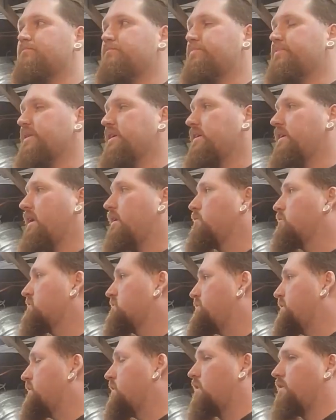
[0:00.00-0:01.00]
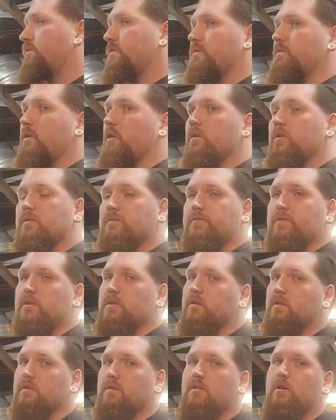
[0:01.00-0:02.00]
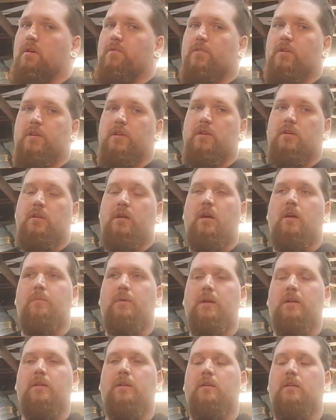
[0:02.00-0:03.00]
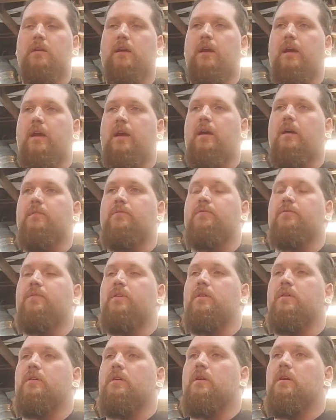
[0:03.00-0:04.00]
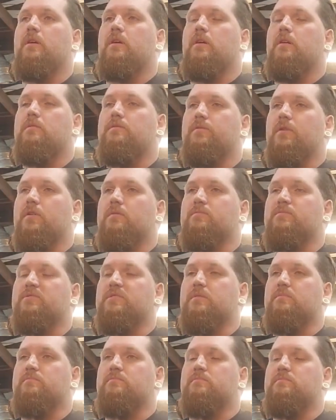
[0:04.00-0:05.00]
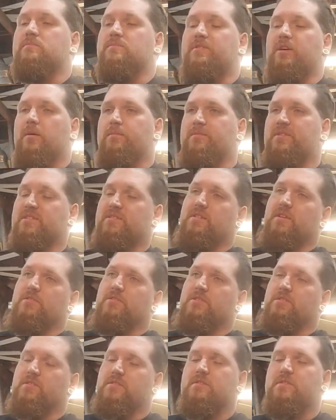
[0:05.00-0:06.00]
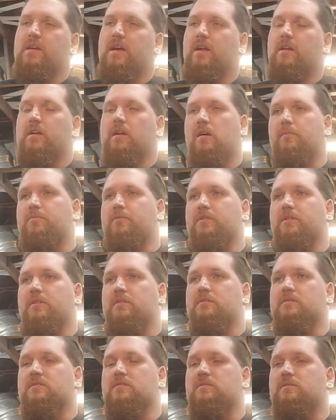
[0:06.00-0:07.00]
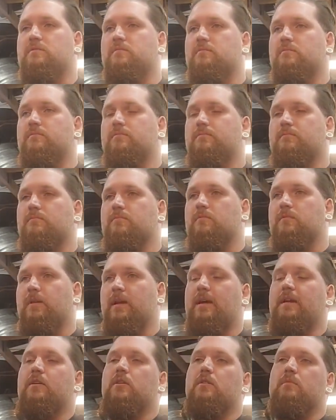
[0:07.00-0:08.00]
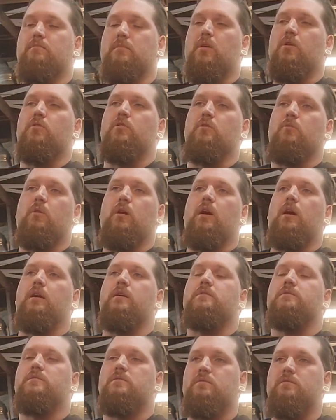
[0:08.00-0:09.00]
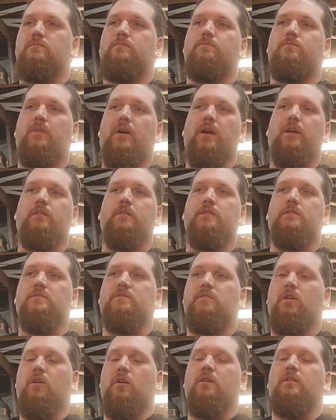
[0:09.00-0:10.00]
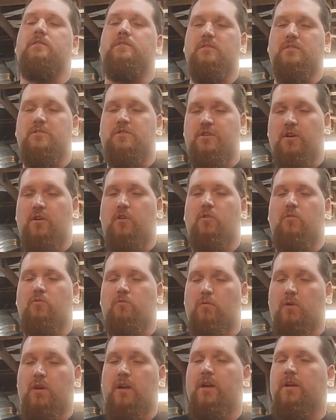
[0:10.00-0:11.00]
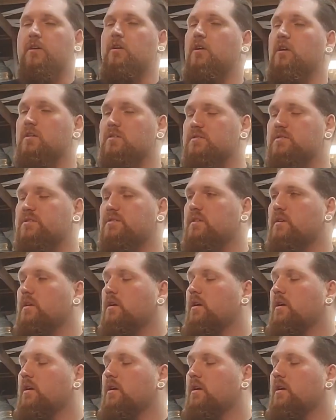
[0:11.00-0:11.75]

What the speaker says: But yeah, that one's been off the road for a little over a year now, about 1.5 years, from some dumb decisions that a couple years later, motor-wise, finally started to show what I caused.